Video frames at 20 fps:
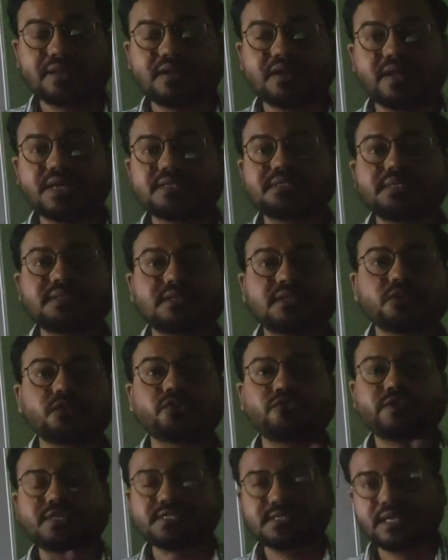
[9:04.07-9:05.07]
correcting the
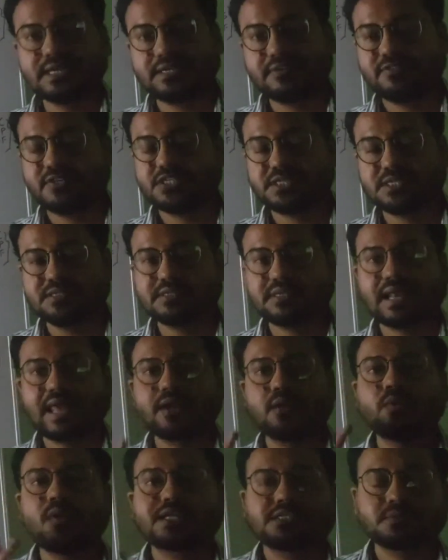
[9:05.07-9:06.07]
nutritional deficiency
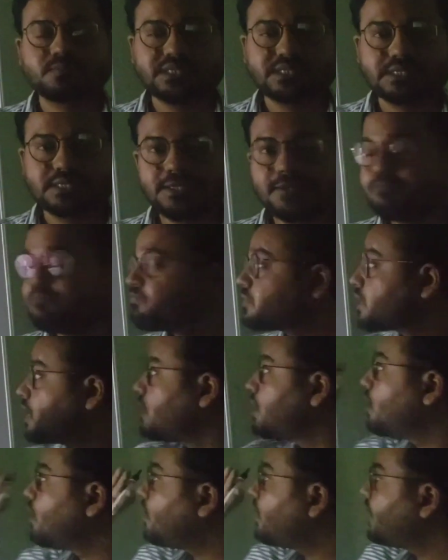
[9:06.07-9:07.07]
like vitamin D
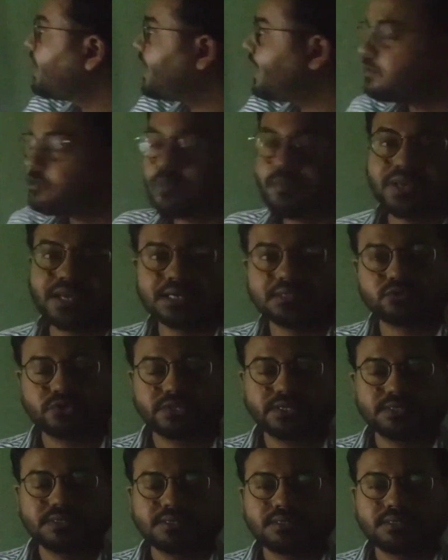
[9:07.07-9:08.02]
and omega-3.